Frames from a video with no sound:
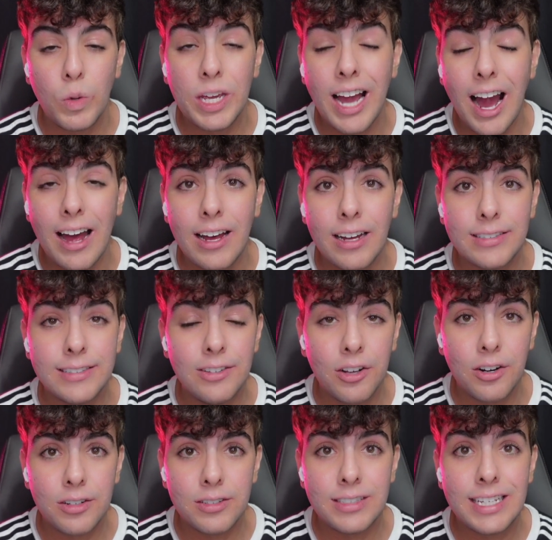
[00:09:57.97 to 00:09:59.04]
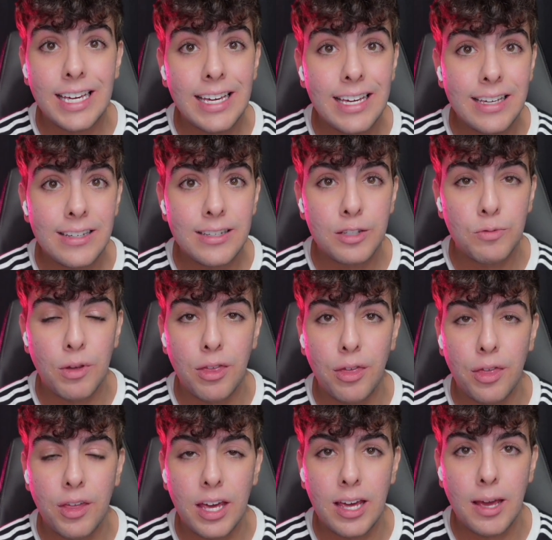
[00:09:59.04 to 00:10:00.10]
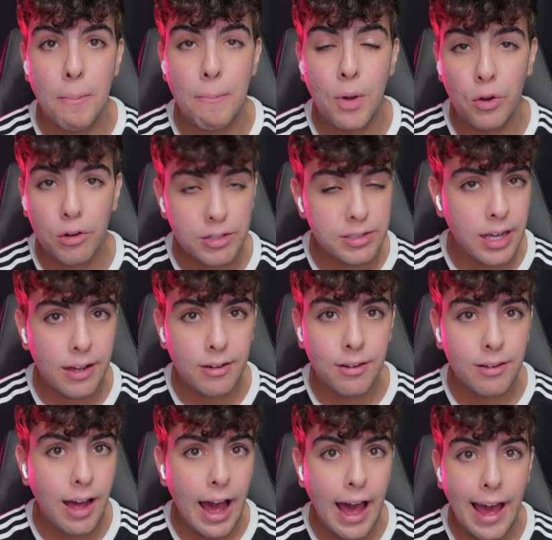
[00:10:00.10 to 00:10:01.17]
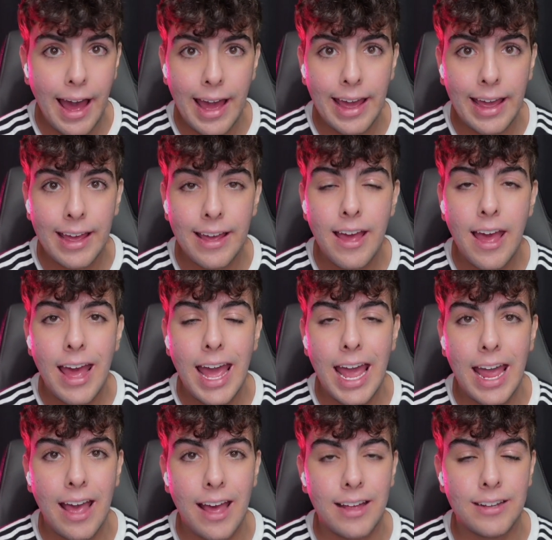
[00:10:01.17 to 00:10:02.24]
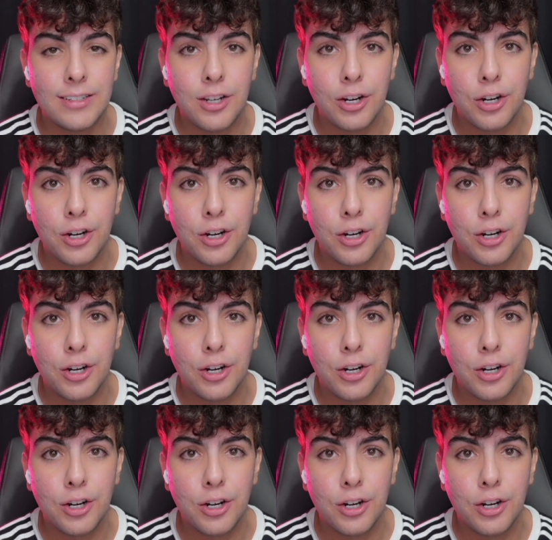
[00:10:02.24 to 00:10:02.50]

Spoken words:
We got a little tease with the motorcycle guy and her